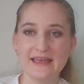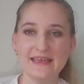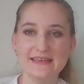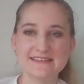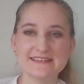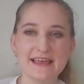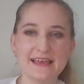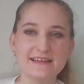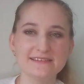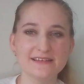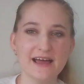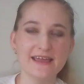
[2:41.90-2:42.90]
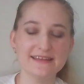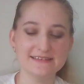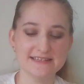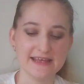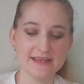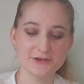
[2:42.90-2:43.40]
It's like a
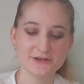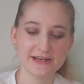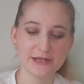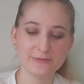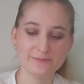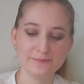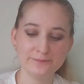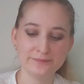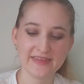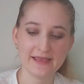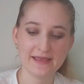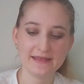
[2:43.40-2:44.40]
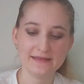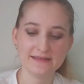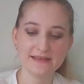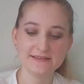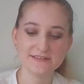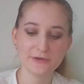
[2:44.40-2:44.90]
light day cream, and
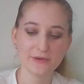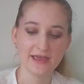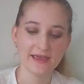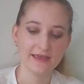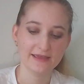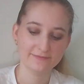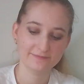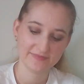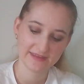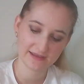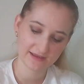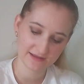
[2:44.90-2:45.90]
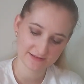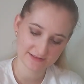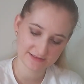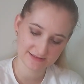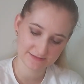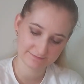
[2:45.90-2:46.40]
it's okay.
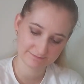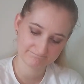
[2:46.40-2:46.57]
It's